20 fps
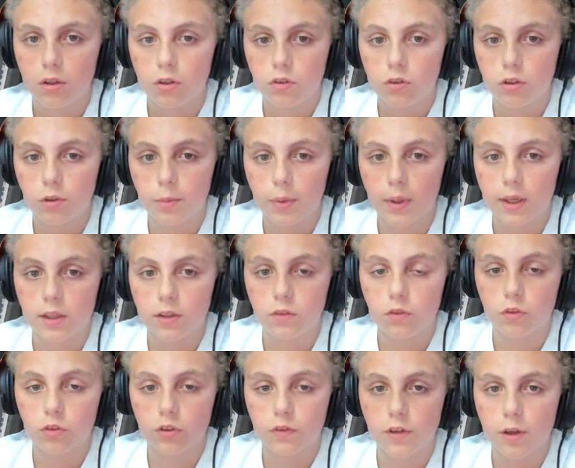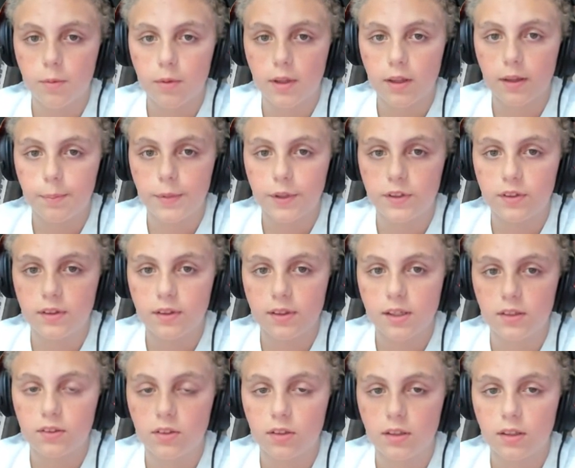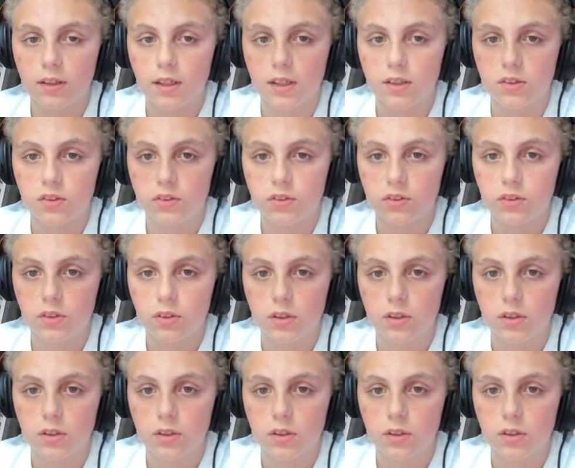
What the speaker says: to make it sort of a little less